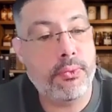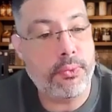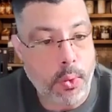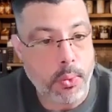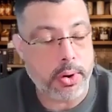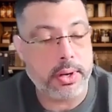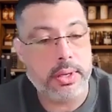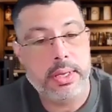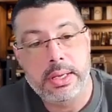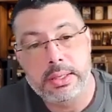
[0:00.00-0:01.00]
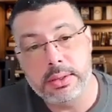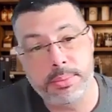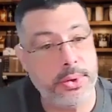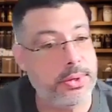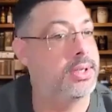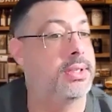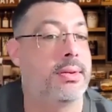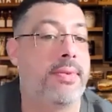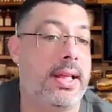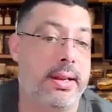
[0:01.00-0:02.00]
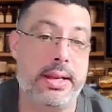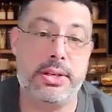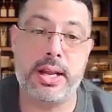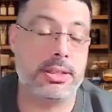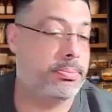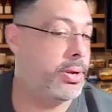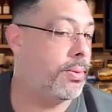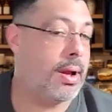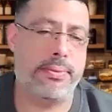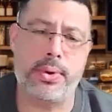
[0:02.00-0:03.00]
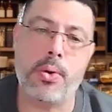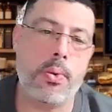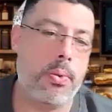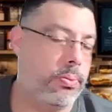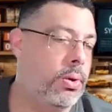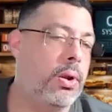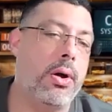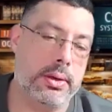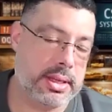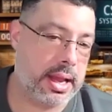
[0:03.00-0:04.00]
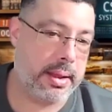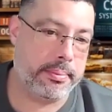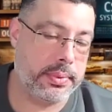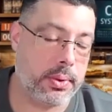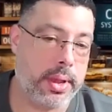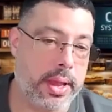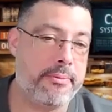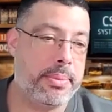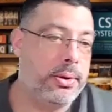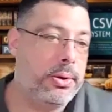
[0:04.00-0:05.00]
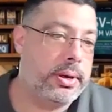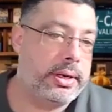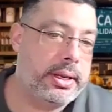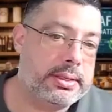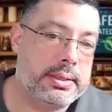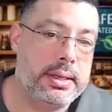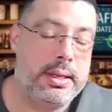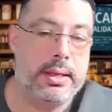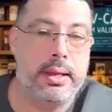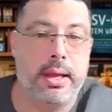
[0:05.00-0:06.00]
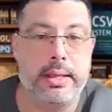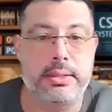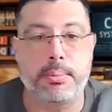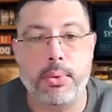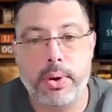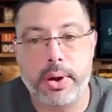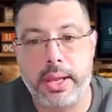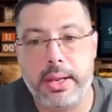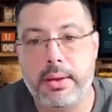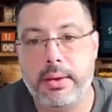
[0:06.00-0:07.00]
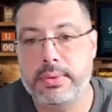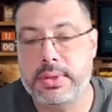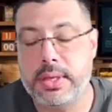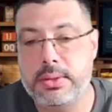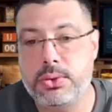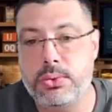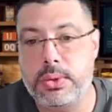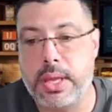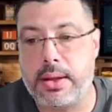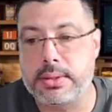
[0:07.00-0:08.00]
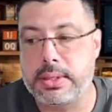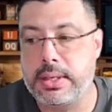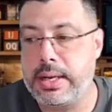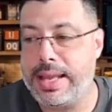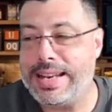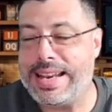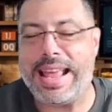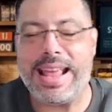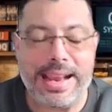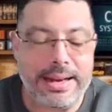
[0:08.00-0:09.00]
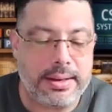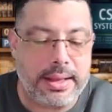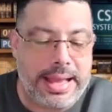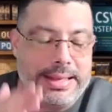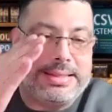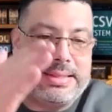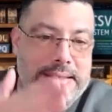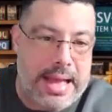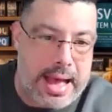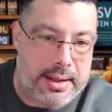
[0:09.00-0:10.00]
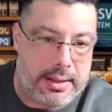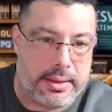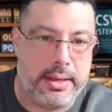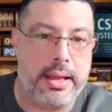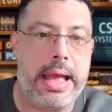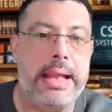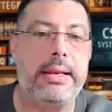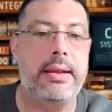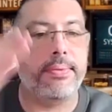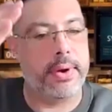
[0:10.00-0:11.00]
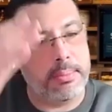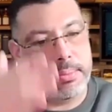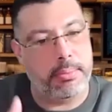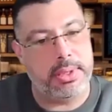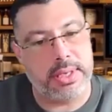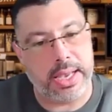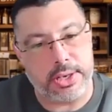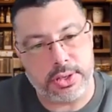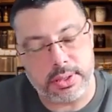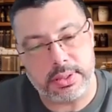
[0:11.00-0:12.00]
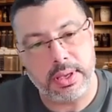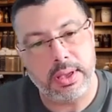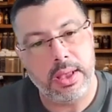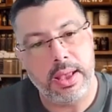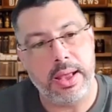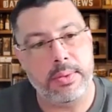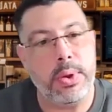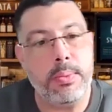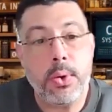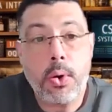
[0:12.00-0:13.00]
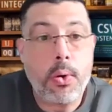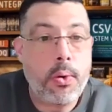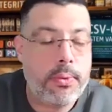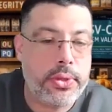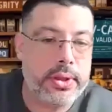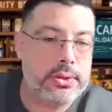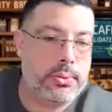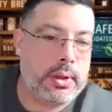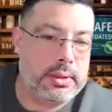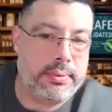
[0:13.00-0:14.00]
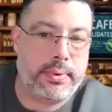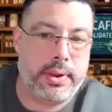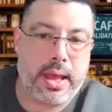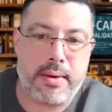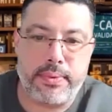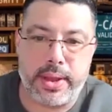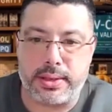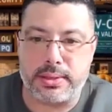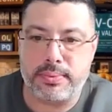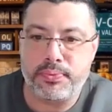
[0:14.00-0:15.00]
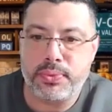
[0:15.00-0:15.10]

forward. Computer system validation has been around for a long time. Okay, I've been doing this and supporting it since 2008 exactly, and different implementations. And we will go over this throughout different cafes.